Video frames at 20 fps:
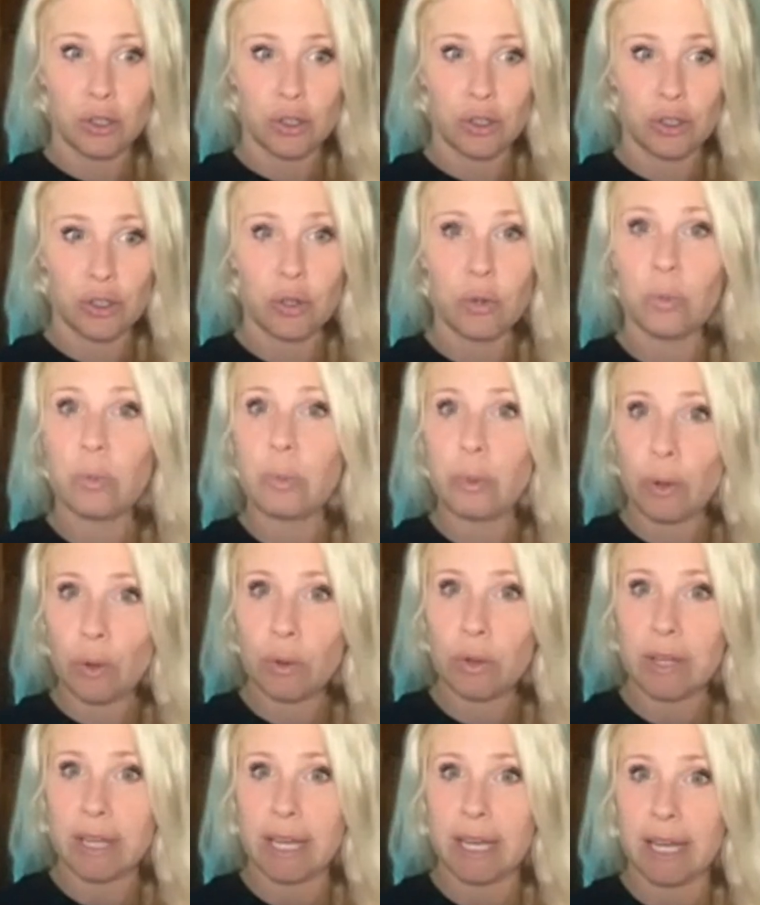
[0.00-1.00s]
to
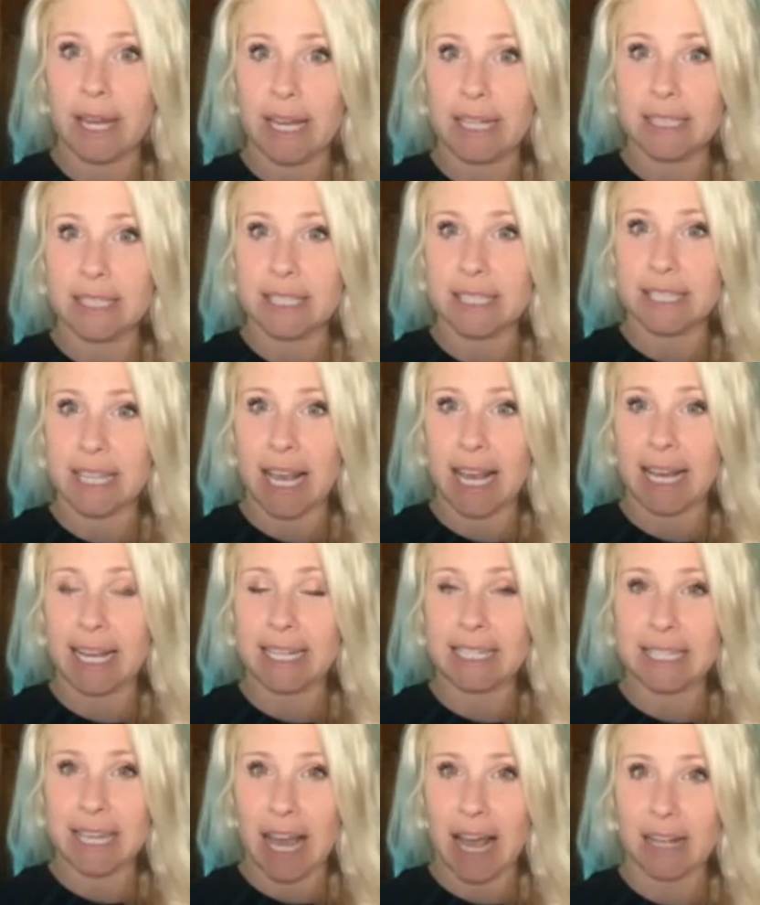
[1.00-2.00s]
bully and
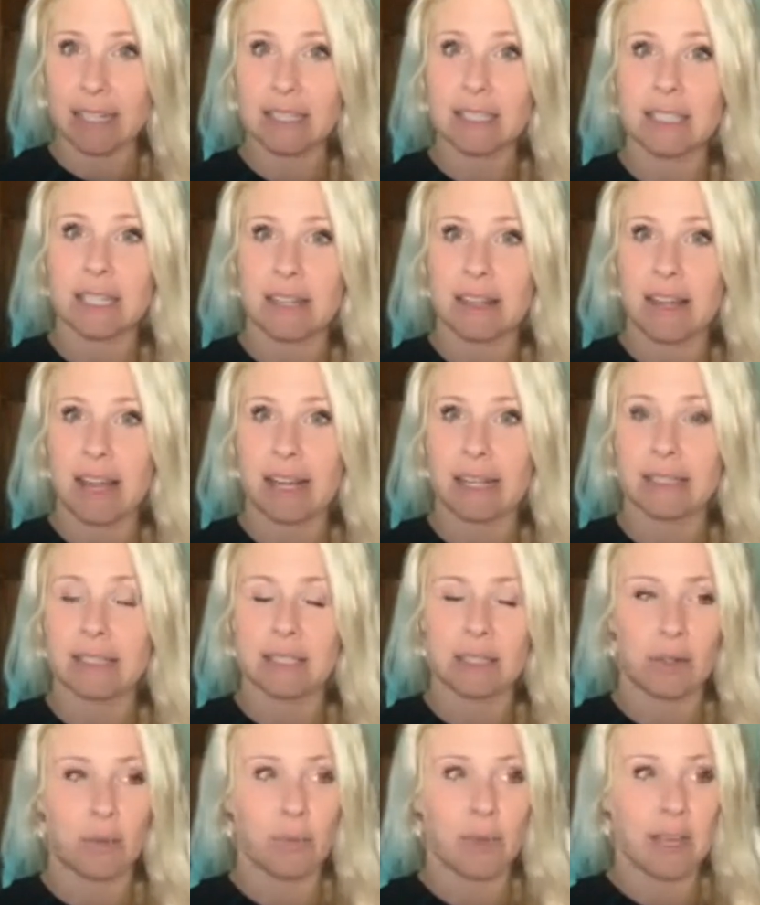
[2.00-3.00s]
say nasty
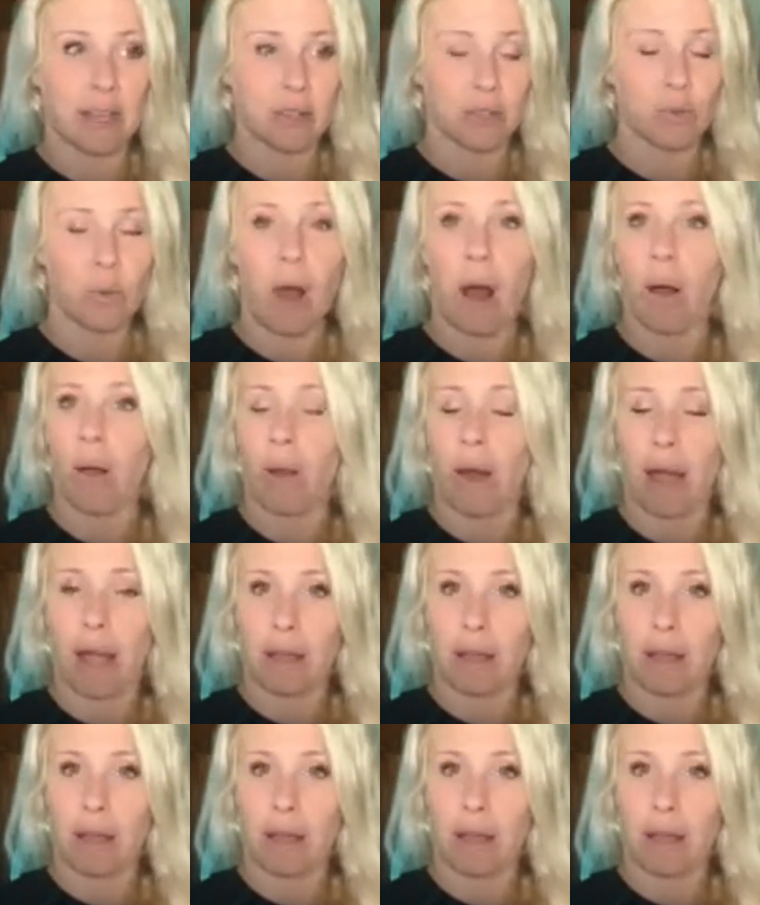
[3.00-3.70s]
things to me as well.